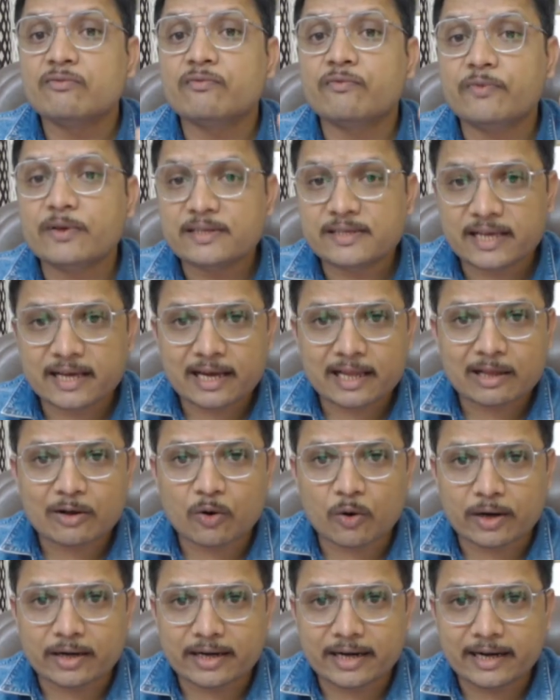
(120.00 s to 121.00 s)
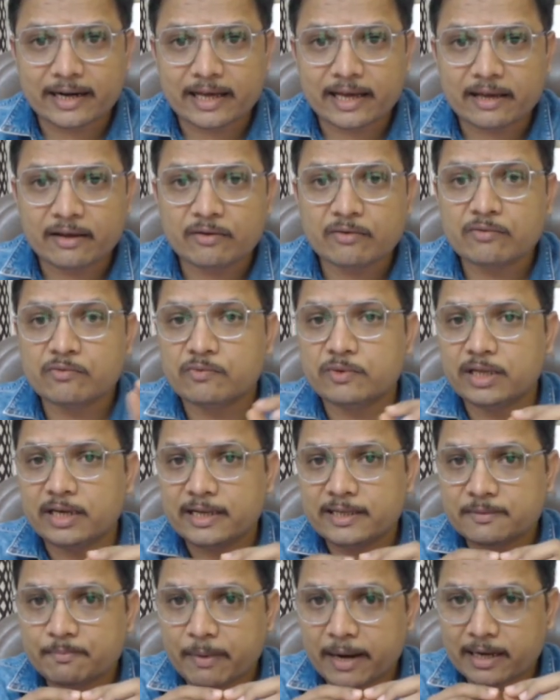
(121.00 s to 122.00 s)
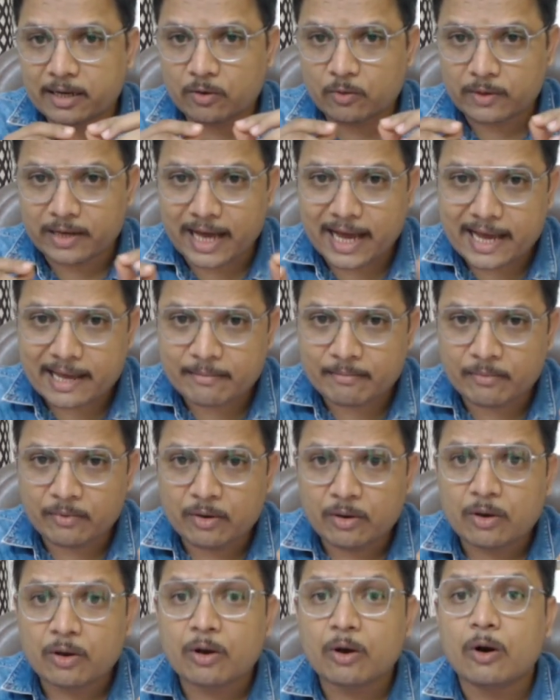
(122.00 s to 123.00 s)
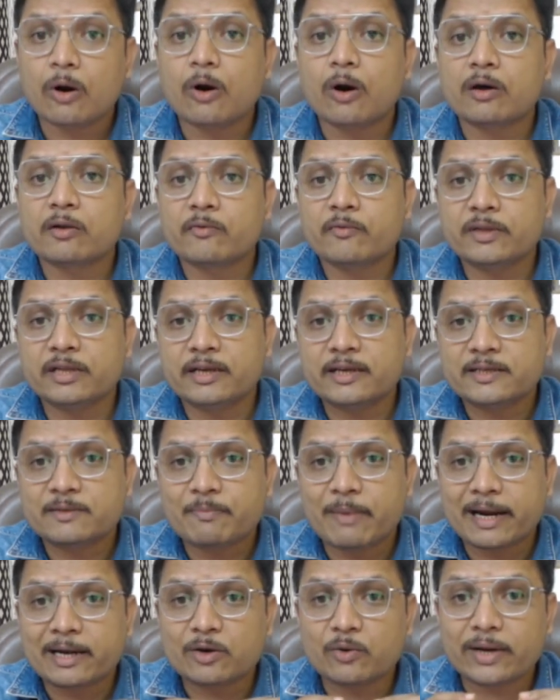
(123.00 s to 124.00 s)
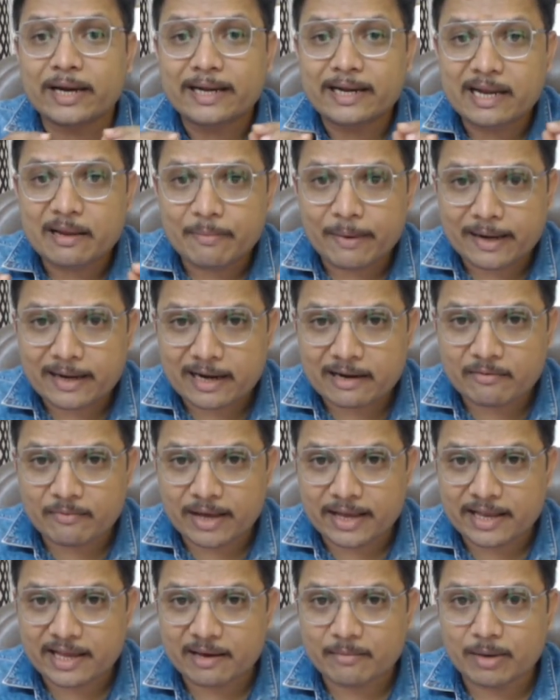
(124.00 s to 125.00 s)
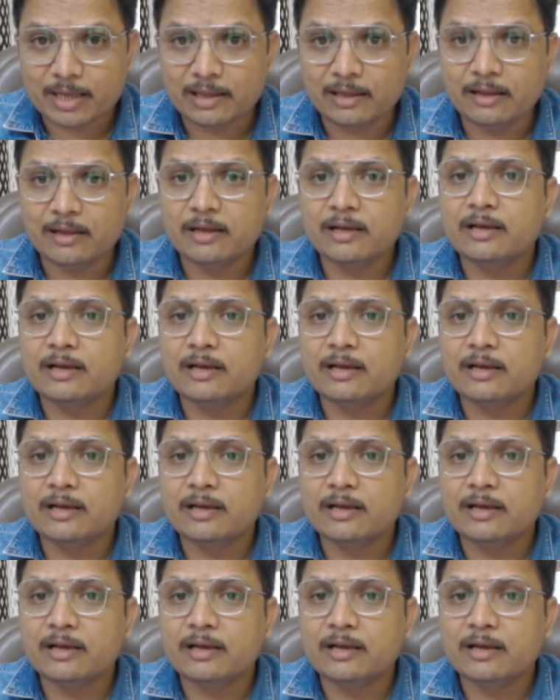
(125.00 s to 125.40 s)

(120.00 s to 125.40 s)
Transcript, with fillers: physical quantity with respect to time or with respect to independent variable,